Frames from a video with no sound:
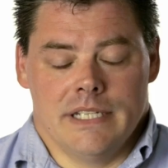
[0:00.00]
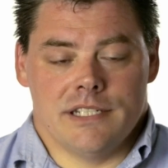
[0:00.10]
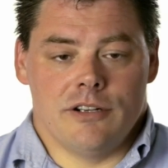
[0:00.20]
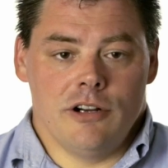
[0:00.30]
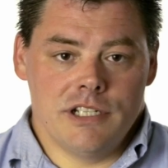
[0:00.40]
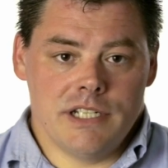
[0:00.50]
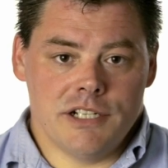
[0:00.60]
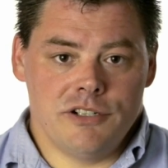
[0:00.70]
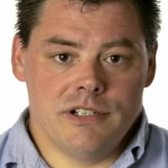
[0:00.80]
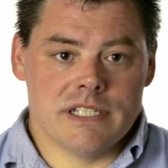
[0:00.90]
It's an
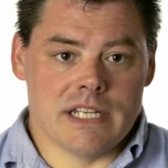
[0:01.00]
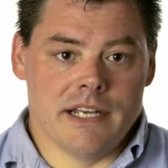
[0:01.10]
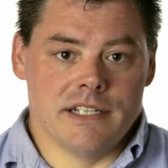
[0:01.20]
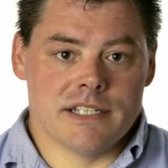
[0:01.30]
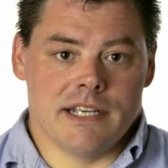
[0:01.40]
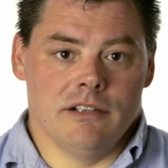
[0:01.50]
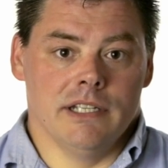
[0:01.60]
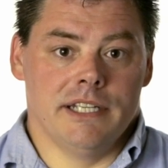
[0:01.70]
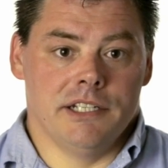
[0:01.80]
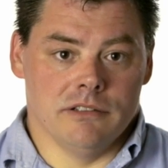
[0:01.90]
architecture designed to scale
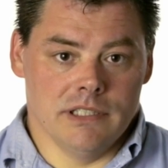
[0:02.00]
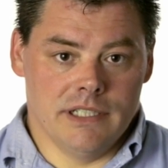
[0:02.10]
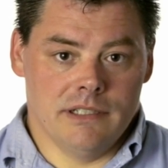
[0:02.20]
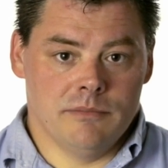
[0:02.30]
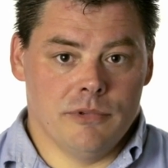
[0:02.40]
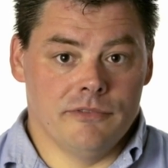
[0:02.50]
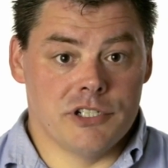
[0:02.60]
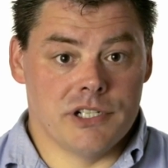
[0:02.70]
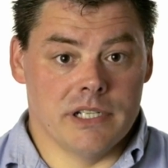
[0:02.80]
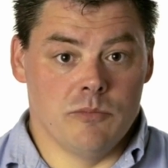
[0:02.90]
linearly,
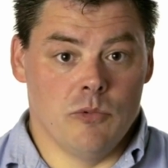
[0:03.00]
provisioning